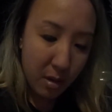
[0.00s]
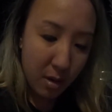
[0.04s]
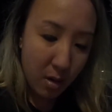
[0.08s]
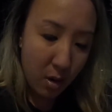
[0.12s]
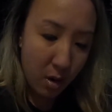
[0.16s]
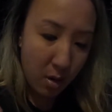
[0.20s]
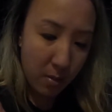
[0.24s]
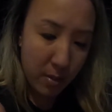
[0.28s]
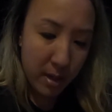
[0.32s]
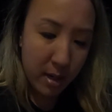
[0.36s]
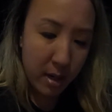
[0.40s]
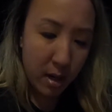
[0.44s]

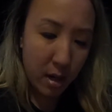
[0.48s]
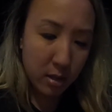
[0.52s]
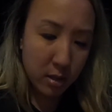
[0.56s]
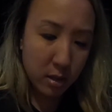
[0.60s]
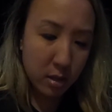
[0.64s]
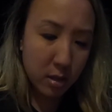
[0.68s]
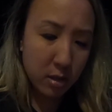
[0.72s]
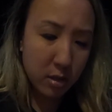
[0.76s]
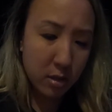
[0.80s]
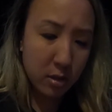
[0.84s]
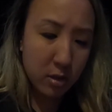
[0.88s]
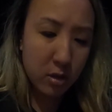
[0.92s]
Oh my gosh,
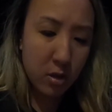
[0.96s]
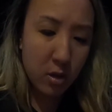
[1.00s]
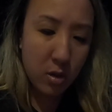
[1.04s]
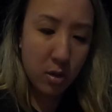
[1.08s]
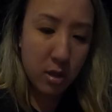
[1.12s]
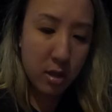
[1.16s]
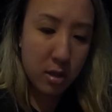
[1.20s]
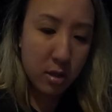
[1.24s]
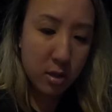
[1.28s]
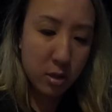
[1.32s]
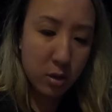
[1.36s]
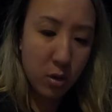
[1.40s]
this is
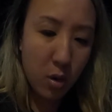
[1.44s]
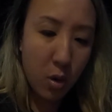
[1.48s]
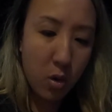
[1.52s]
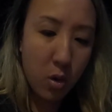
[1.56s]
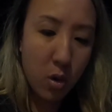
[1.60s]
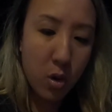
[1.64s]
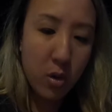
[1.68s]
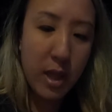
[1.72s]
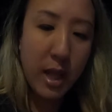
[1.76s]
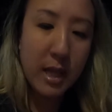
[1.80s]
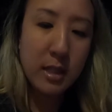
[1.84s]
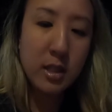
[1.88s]
good. It's so
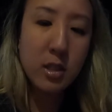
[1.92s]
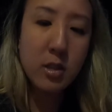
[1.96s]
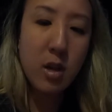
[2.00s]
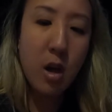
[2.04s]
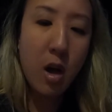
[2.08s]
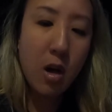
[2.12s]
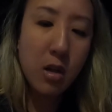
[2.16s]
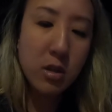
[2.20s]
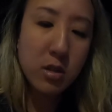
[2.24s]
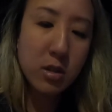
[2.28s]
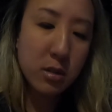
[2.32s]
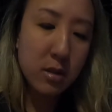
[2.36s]
good. That
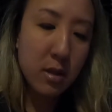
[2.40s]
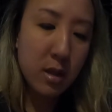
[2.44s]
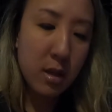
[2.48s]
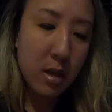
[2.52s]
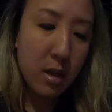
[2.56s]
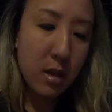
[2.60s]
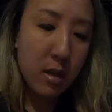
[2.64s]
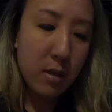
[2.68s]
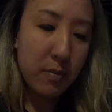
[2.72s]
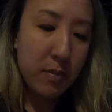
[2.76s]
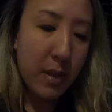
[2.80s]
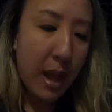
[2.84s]
sauce,
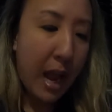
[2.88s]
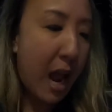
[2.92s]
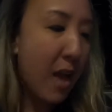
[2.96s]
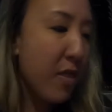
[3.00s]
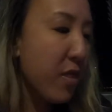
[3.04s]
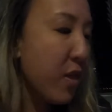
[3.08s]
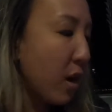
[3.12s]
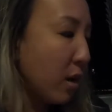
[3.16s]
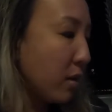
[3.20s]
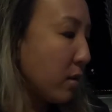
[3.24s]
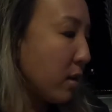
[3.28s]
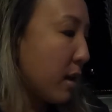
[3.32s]
I
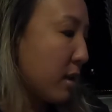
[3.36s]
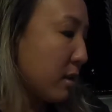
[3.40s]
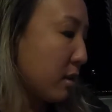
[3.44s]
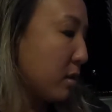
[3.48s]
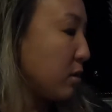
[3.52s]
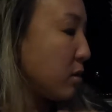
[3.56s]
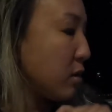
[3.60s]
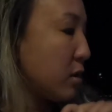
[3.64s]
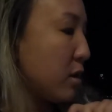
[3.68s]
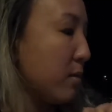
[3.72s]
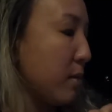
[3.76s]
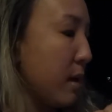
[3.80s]
thought that
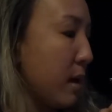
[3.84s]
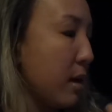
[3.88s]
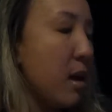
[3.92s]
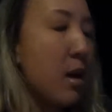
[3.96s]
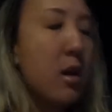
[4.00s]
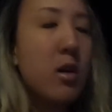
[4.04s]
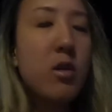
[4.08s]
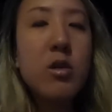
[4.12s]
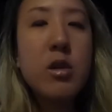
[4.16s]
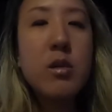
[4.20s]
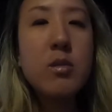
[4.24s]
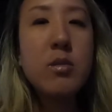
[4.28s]

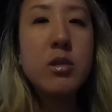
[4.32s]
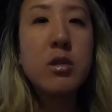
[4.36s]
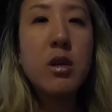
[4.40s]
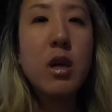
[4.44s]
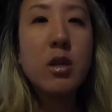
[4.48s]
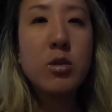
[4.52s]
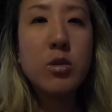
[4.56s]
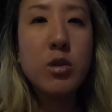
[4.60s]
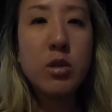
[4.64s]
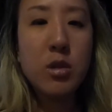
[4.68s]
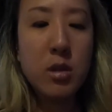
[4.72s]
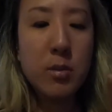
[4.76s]
Jamaican cream
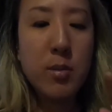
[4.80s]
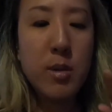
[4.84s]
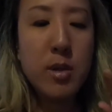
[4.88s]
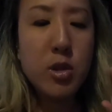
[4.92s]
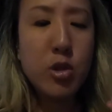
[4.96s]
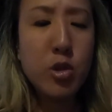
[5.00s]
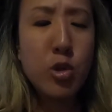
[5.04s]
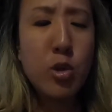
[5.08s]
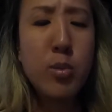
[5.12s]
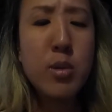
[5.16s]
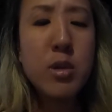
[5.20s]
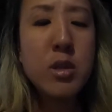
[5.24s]
sauce was gonna be
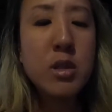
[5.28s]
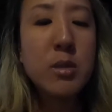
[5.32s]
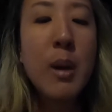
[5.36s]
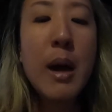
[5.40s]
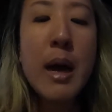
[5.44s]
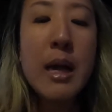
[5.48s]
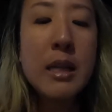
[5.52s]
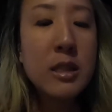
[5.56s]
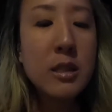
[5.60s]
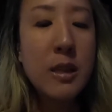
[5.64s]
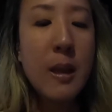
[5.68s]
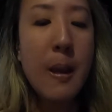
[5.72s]
super
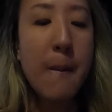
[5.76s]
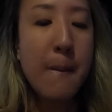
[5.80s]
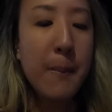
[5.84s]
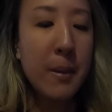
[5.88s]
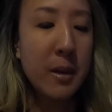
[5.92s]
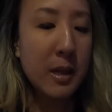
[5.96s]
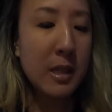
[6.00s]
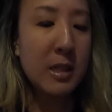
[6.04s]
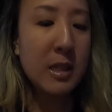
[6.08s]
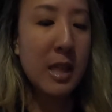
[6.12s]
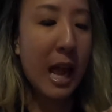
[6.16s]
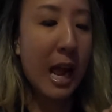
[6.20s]
spicy,
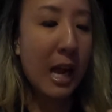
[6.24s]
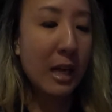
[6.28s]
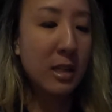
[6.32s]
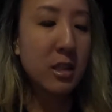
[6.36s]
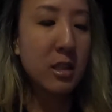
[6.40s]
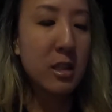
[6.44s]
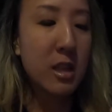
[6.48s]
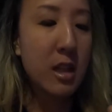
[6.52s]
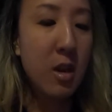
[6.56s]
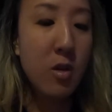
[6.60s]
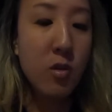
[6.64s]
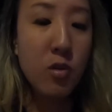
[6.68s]
but it's
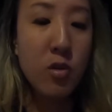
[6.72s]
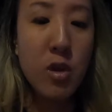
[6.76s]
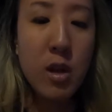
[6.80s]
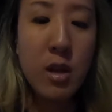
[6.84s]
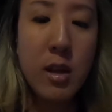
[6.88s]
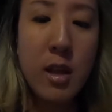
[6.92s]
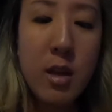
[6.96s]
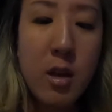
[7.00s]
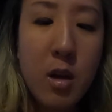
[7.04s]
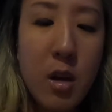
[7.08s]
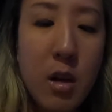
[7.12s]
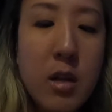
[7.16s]
actually
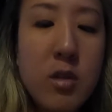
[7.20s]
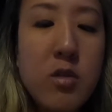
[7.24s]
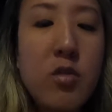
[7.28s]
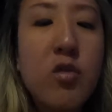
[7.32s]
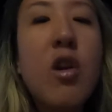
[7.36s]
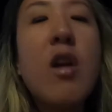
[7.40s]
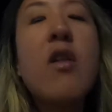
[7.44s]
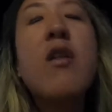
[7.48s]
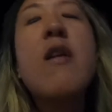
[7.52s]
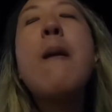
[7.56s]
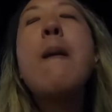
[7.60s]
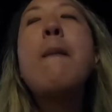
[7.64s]
really good. It's
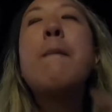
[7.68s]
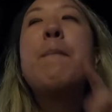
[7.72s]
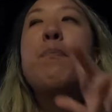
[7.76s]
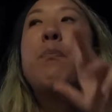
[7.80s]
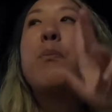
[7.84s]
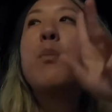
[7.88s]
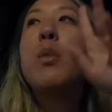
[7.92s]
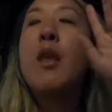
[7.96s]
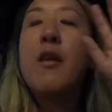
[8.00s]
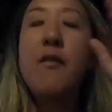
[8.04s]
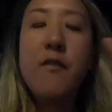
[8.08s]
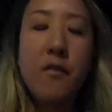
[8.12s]
very
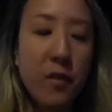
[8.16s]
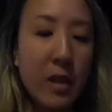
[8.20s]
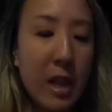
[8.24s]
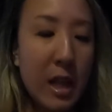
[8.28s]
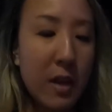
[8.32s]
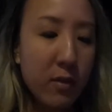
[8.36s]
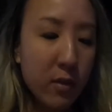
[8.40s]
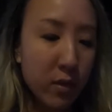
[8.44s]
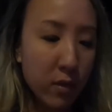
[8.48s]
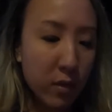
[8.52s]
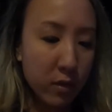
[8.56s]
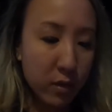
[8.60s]

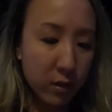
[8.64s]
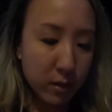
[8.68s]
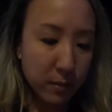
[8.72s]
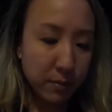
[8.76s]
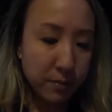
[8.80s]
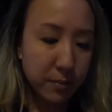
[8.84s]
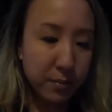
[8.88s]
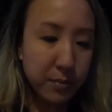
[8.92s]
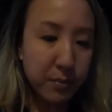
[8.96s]
flavorful.